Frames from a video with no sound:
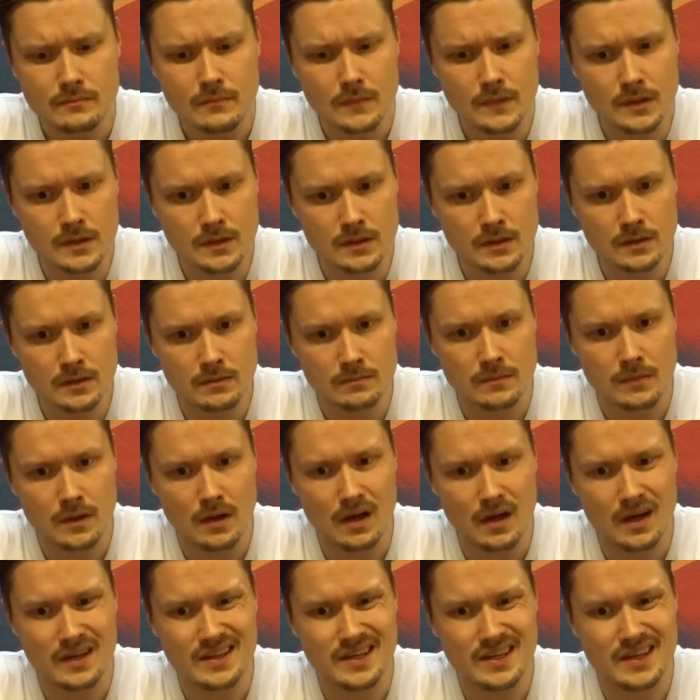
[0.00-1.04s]

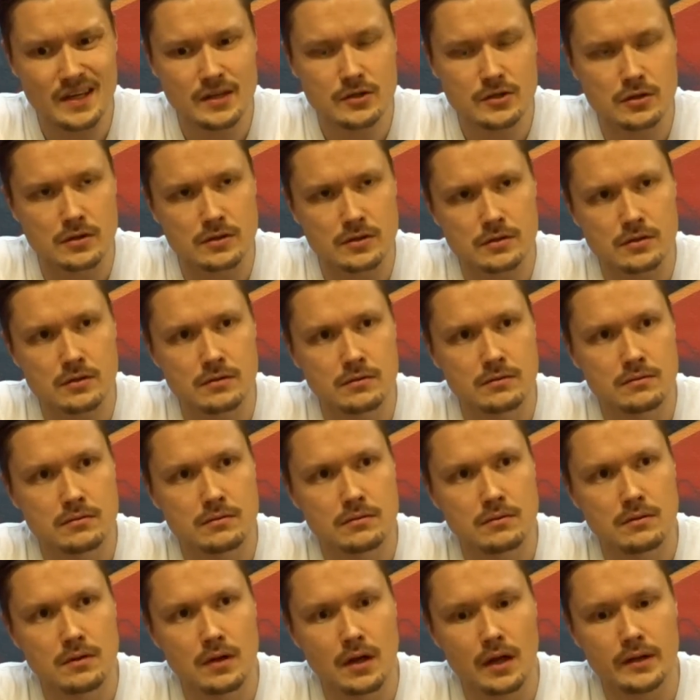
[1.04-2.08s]
I teach also.
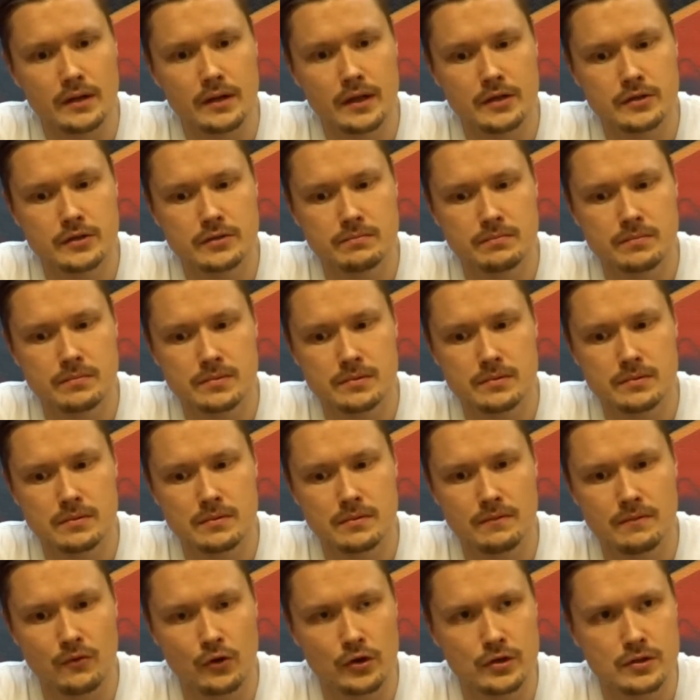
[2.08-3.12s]
I teach
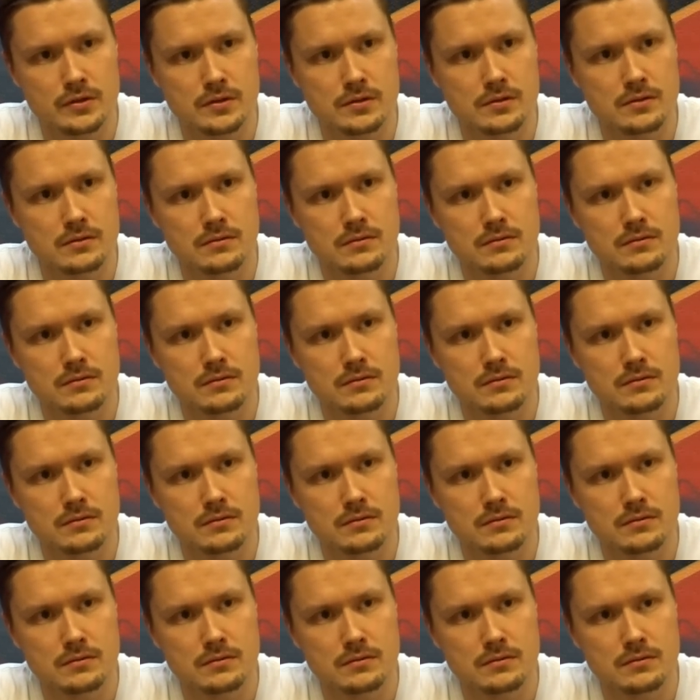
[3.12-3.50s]
voice,